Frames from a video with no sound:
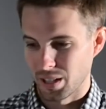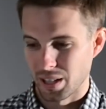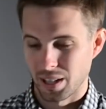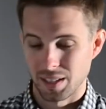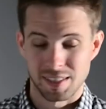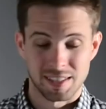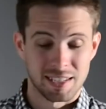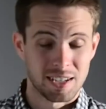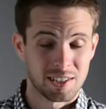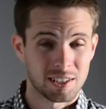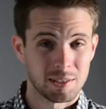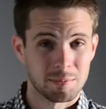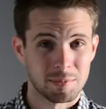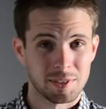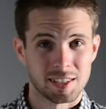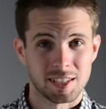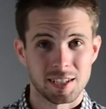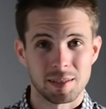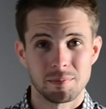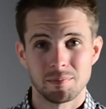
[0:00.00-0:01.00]
Is the outcome
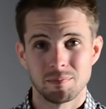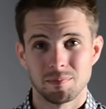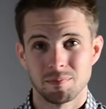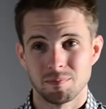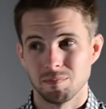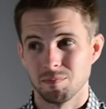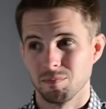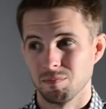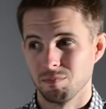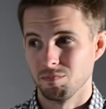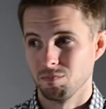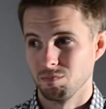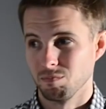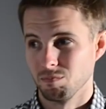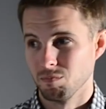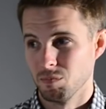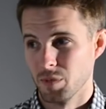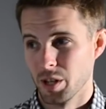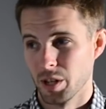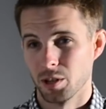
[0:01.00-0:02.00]
the same?
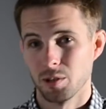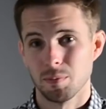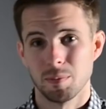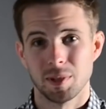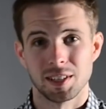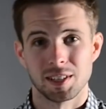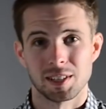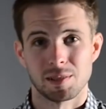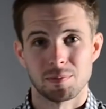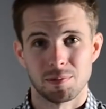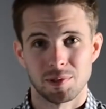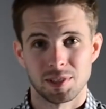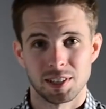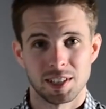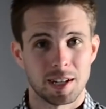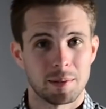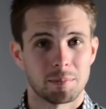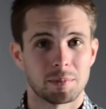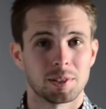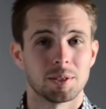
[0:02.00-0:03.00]
No, but it's pretty
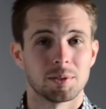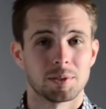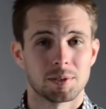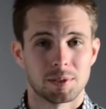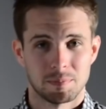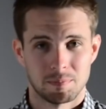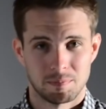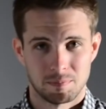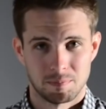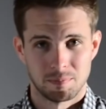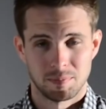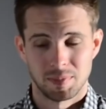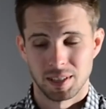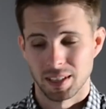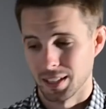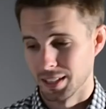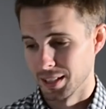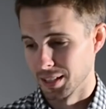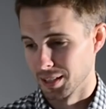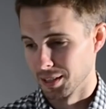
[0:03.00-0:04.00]
damn close.
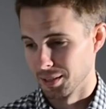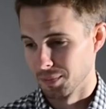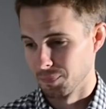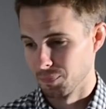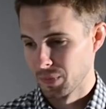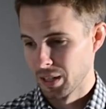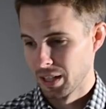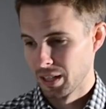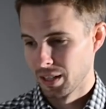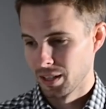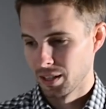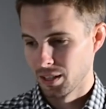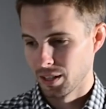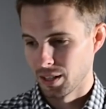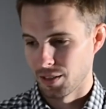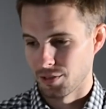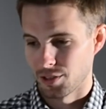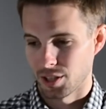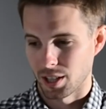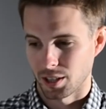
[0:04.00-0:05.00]

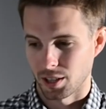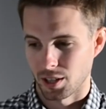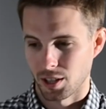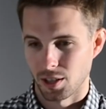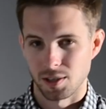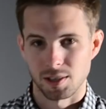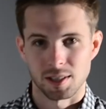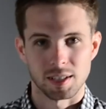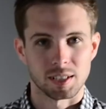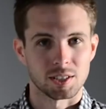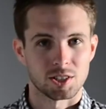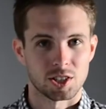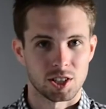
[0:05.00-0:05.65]
I've shot cars like a